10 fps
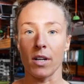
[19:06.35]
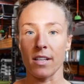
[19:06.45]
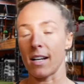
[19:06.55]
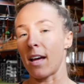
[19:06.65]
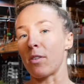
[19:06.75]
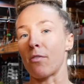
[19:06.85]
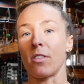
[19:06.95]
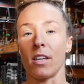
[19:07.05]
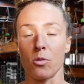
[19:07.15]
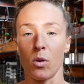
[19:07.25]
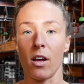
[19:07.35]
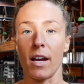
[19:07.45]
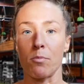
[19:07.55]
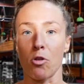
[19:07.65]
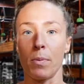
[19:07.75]
and it's allowed everything to
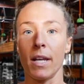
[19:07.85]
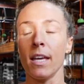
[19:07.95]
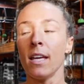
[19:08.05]
align properly.